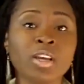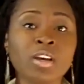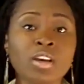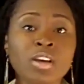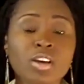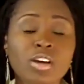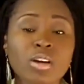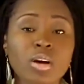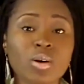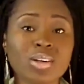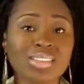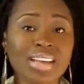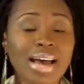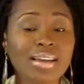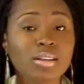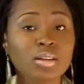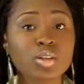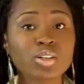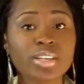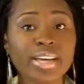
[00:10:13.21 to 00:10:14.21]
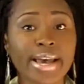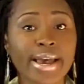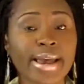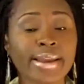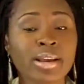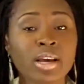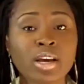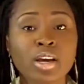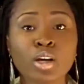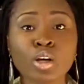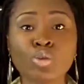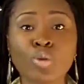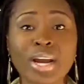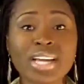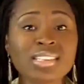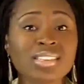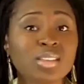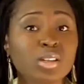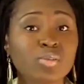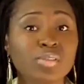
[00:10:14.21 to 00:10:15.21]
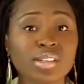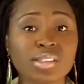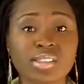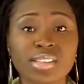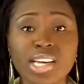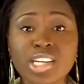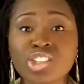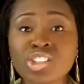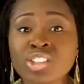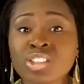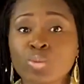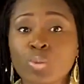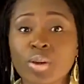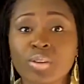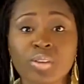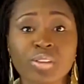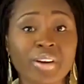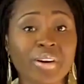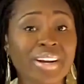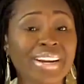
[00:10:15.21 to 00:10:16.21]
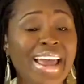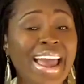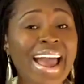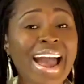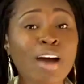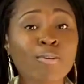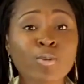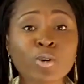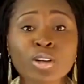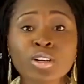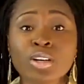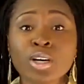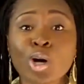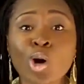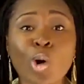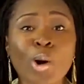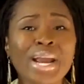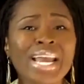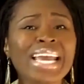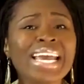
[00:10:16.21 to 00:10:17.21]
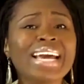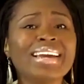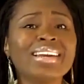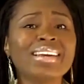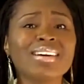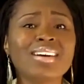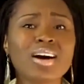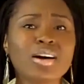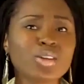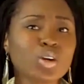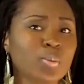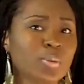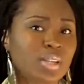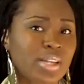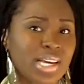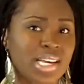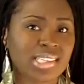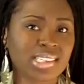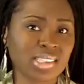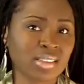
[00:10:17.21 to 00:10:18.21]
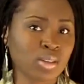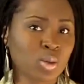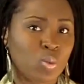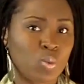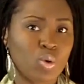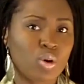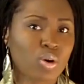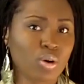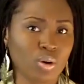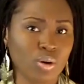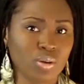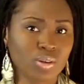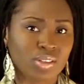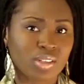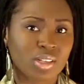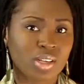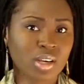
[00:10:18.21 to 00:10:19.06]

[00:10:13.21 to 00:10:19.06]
You know, as I look at great civilizations, whether they're in Africa or any other place in the world,